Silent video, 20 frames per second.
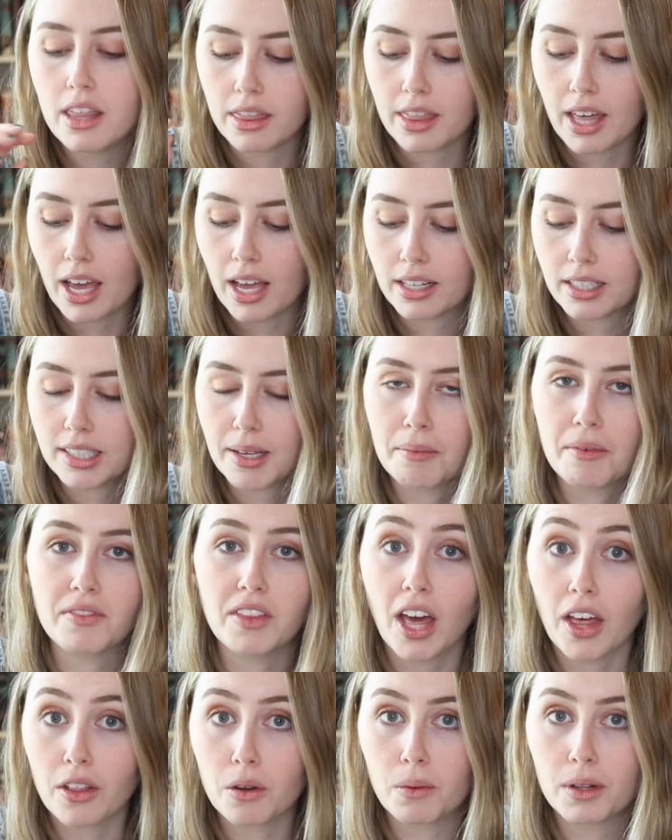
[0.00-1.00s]
than some of
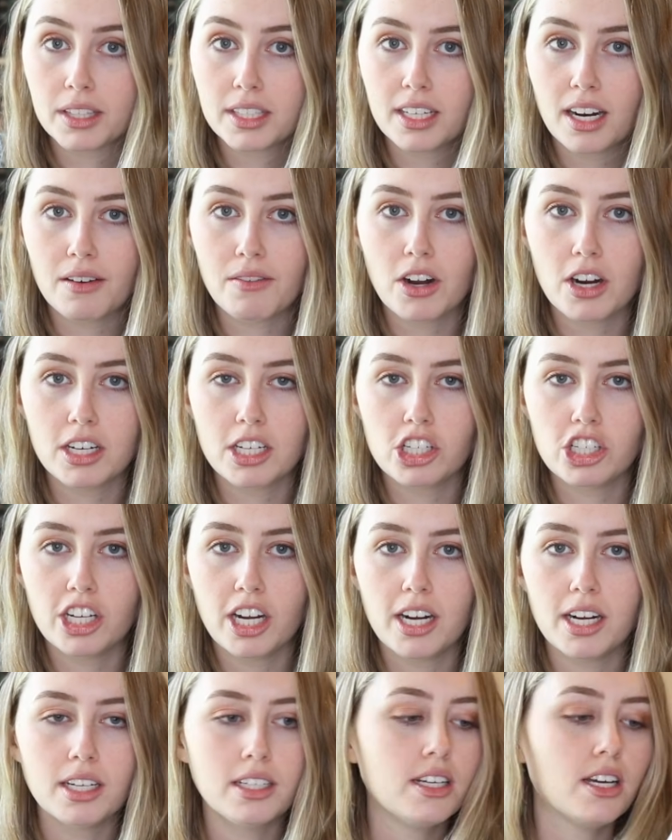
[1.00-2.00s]
the other ones that I've already
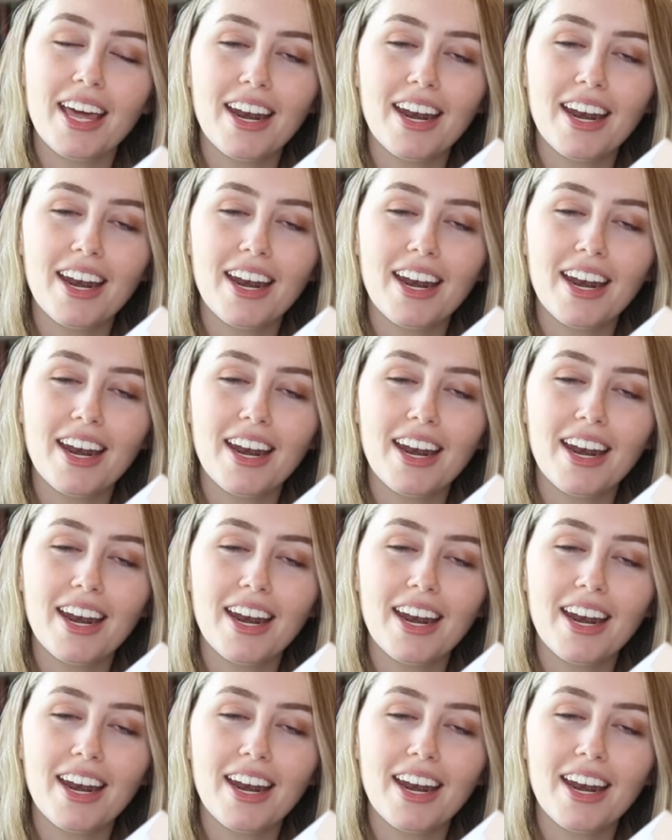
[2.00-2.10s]
shared.